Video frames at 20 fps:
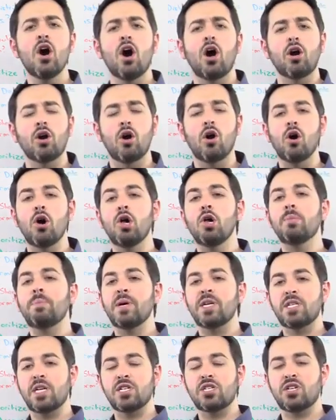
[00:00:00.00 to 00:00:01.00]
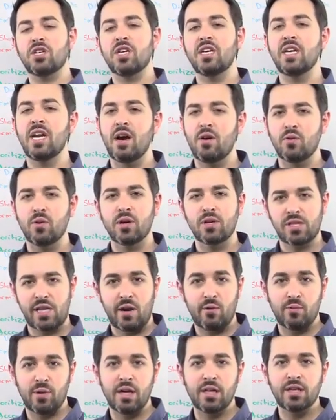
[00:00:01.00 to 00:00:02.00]
are all potentially networks
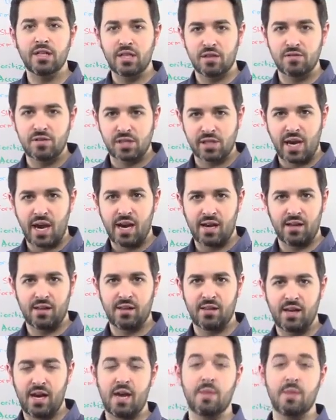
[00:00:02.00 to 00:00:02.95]
at relative scale,